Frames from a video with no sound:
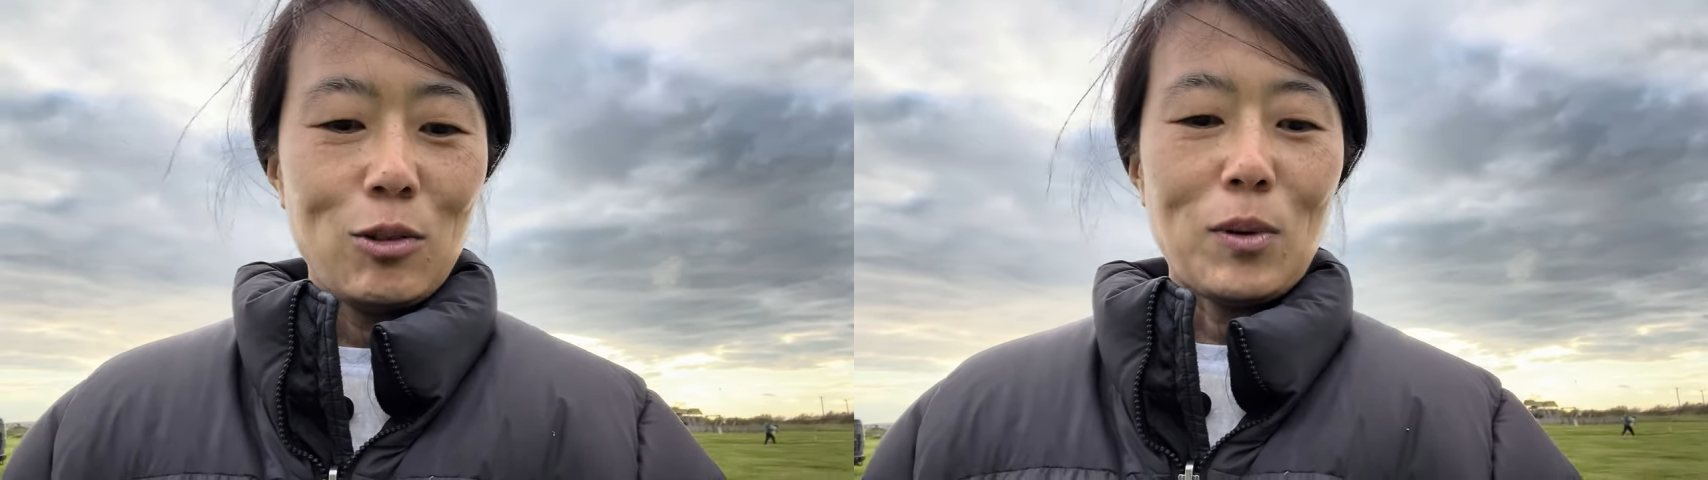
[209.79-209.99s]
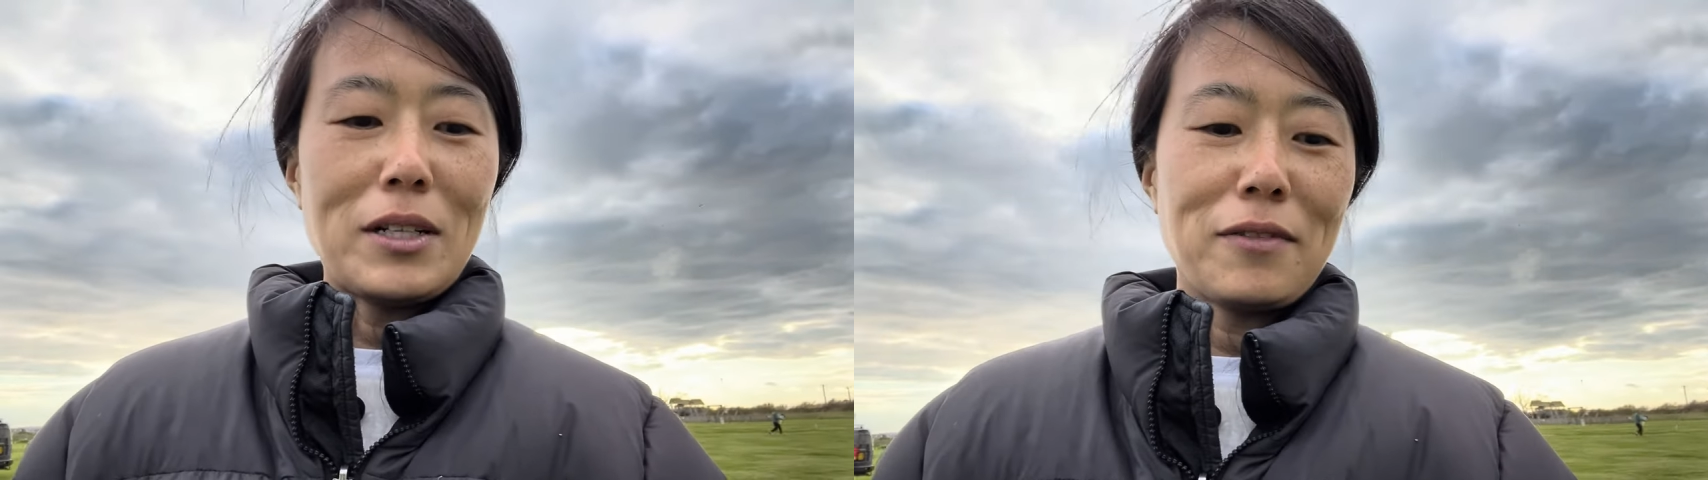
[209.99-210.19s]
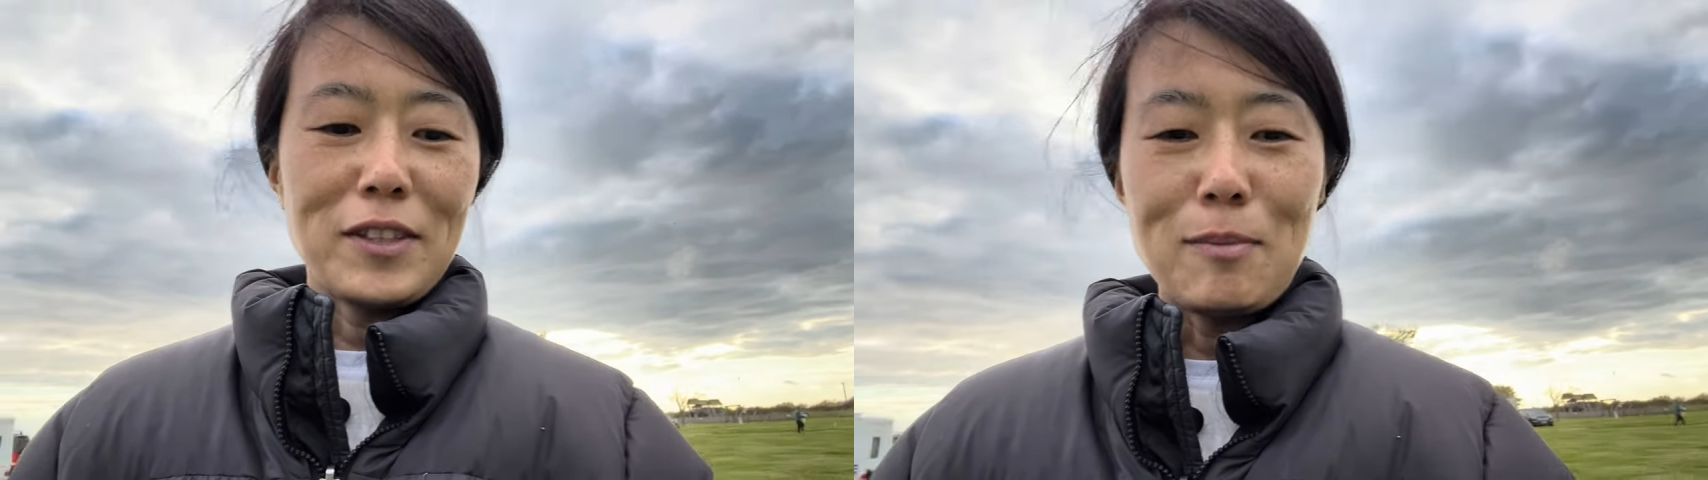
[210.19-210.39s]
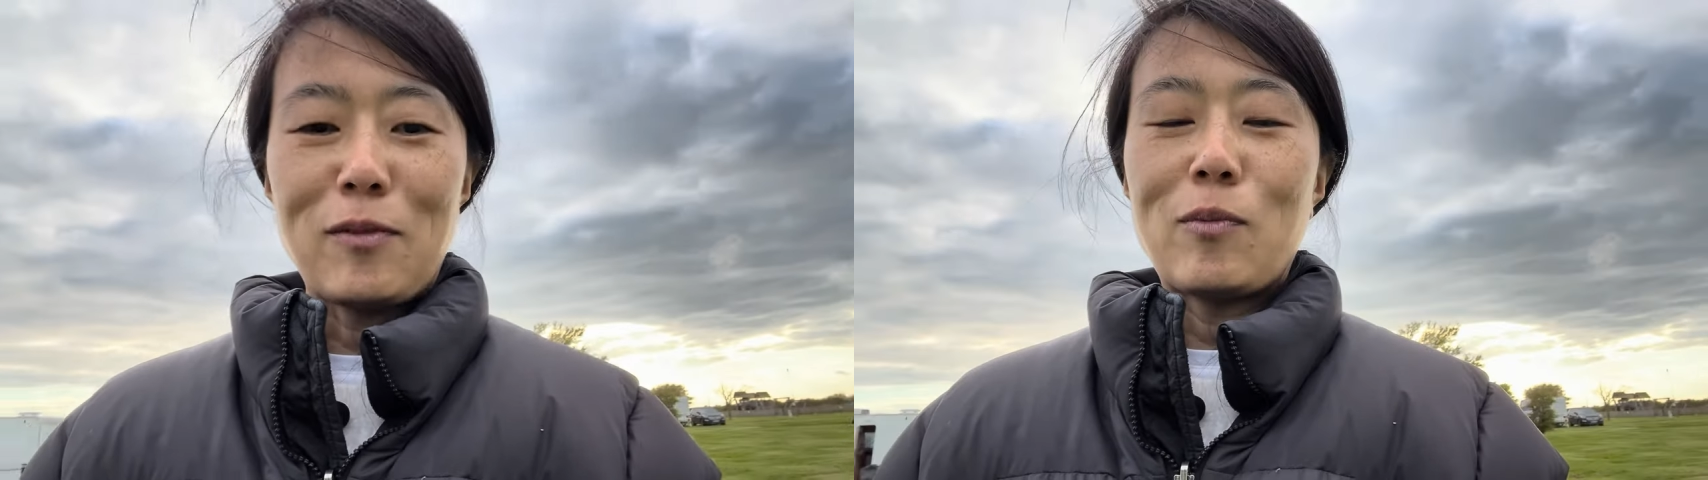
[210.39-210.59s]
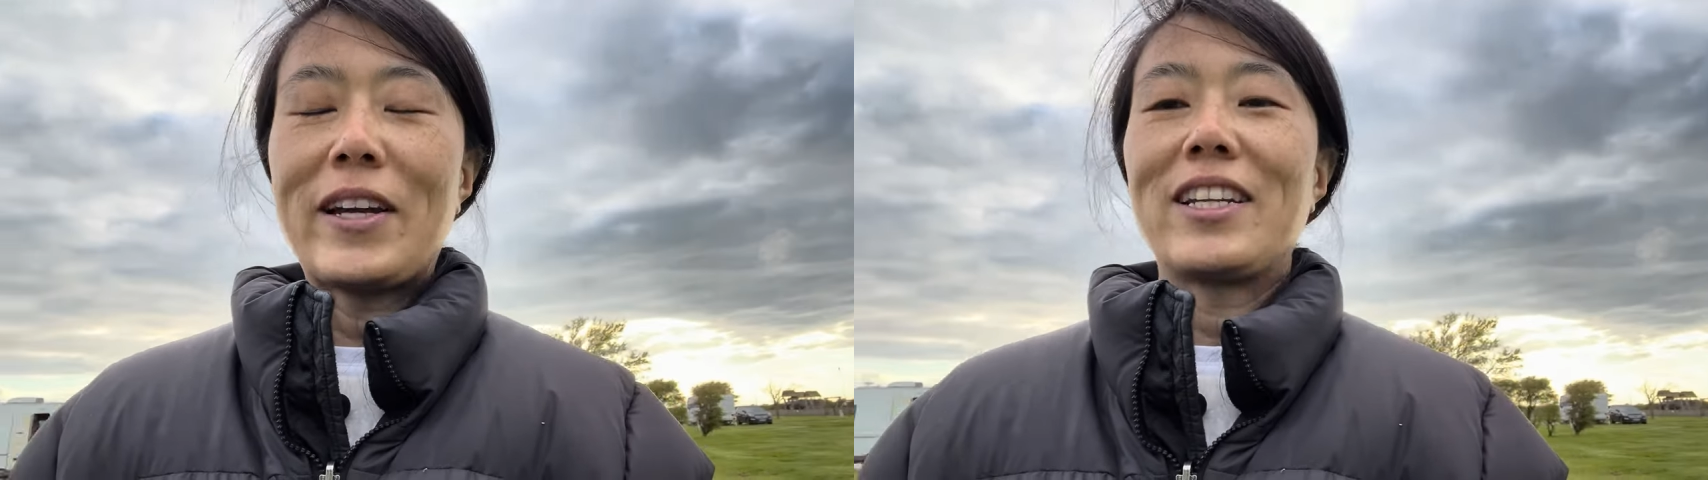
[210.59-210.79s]
One of the
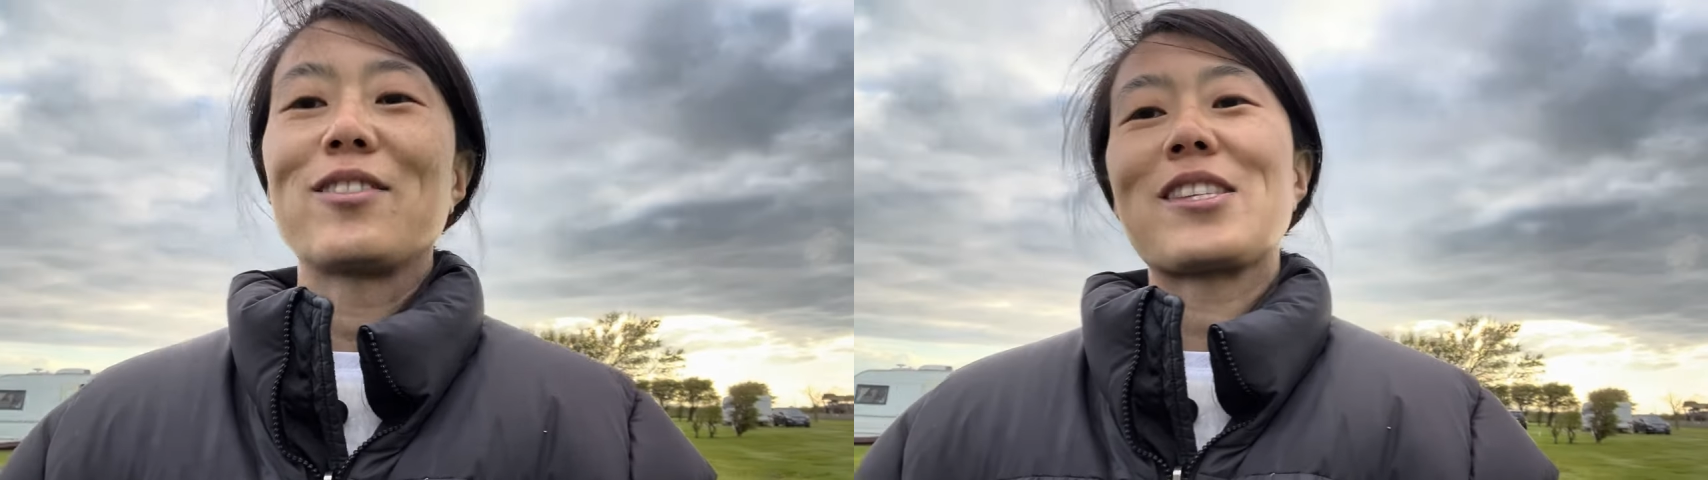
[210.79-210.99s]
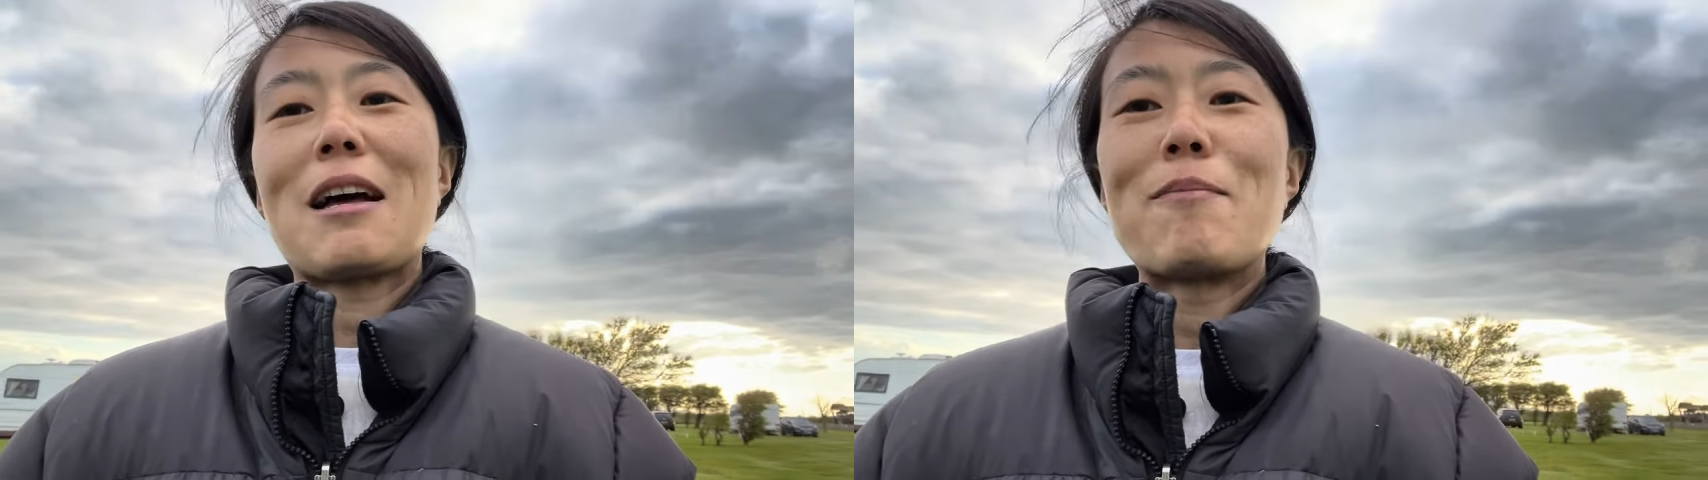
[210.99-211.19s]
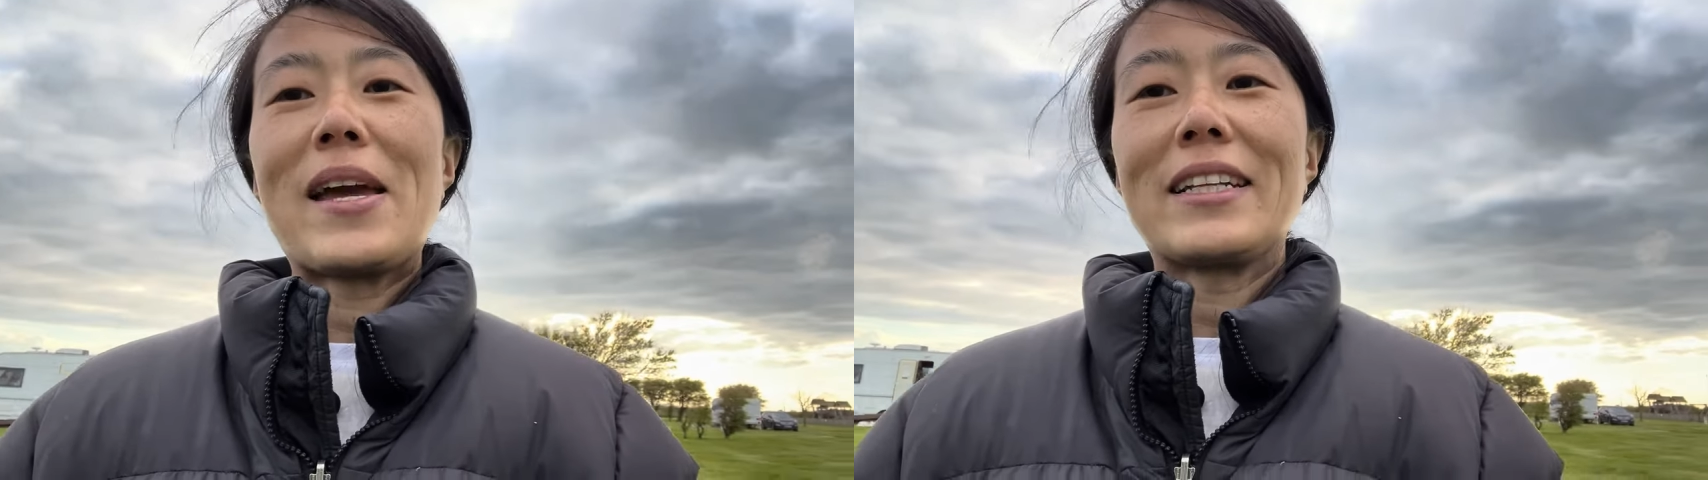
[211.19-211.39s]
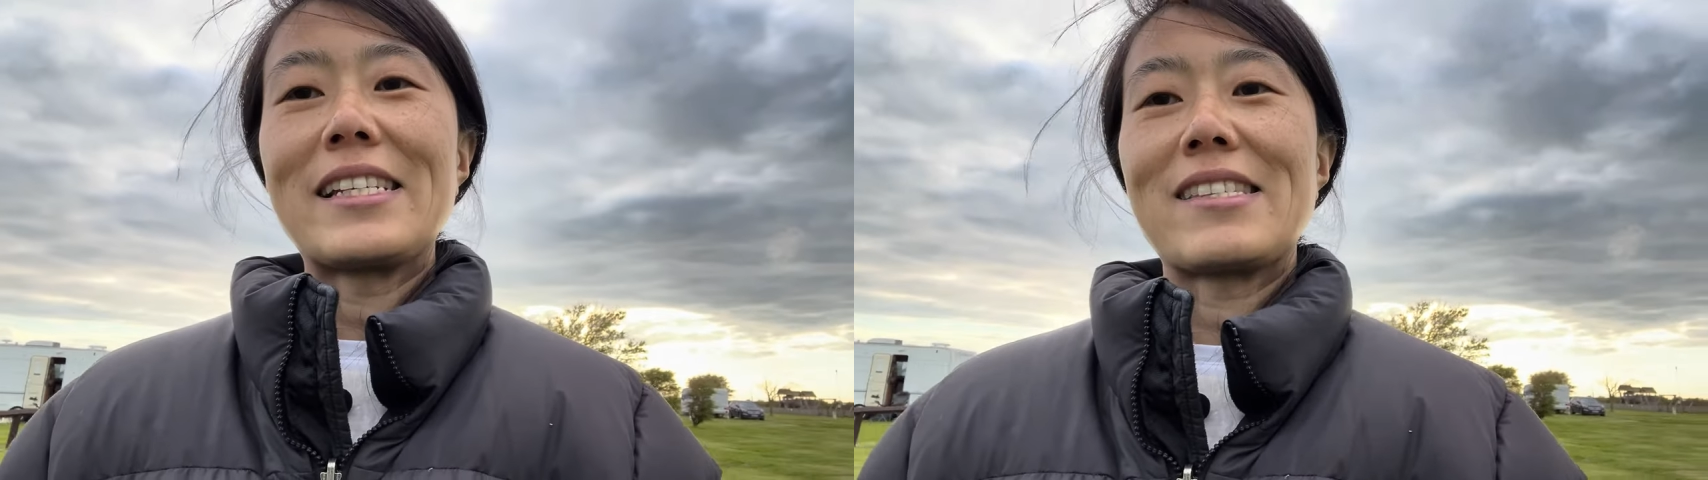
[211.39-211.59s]
videos I made